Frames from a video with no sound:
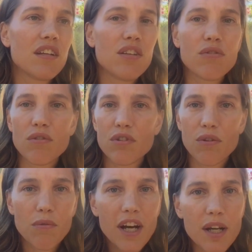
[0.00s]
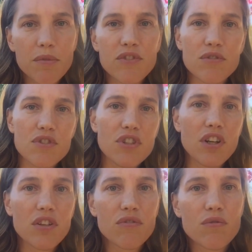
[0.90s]
you don't know why, but you're
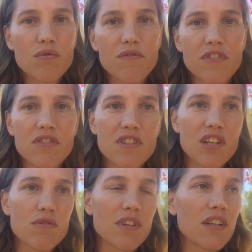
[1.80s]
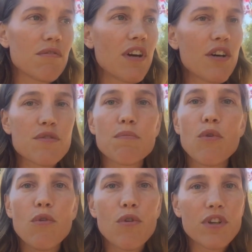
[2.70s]
starting to feel sexually aroused
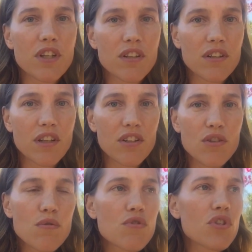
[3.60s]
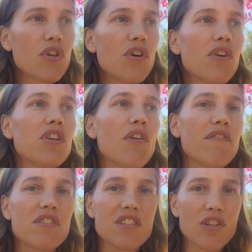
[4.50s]
more than usual. You
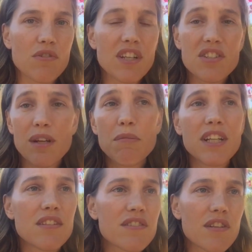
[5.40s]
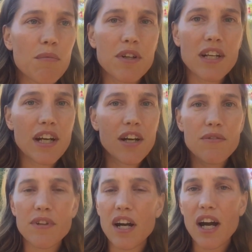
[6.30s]
have the sexual energy. I mean, it's summer
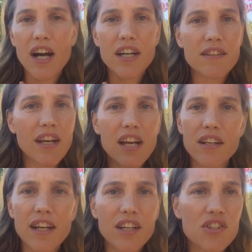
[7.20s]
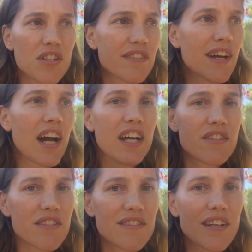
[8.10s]
now. The energy is high,
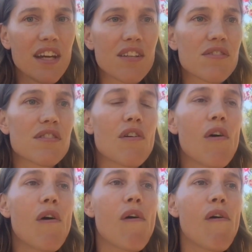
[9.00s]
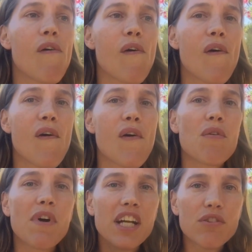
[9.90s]
it's intense.
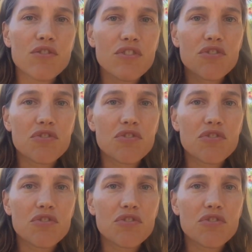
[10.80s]
Why don't you